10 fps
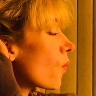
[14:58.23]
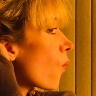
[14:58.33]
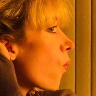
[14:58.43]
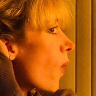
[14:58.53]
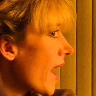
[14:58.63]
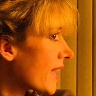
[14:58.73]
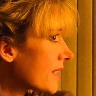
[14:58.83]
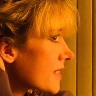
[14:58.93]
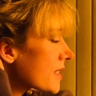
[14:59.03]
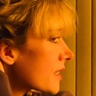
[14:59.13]

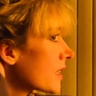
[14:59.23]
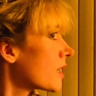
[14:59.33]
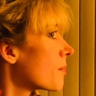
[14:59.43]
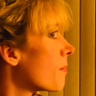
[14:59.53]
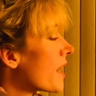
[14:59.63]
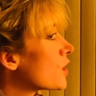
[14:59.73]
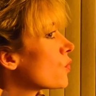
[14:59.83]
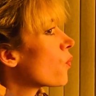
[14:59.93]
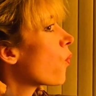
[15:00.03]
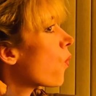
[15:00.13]
wet, but you
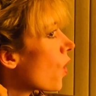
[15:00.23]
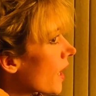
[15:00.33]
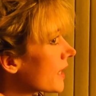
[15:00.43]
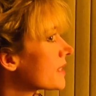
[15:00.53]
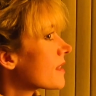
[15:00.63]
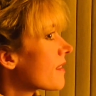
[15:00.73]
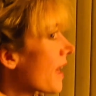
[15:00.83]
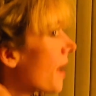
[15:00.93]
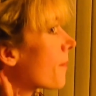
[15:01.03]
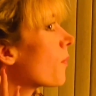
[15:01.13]
want
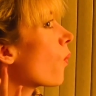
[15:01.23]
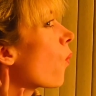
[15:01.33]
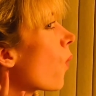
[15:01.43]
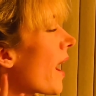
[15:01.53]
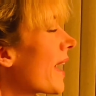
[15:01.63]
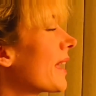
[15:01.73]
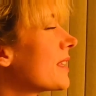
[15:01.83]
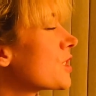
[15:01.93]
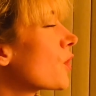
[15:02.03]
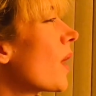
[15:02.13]
them wet.
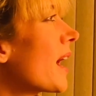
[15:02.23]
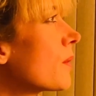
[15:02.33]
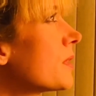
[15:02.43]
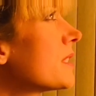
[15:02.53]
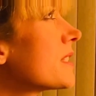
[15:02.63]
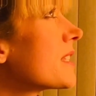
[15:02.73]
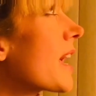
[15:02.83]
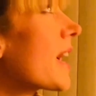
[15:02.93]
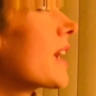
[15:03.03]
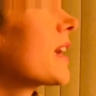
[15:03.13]
And so I would
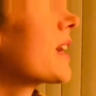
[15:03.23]
say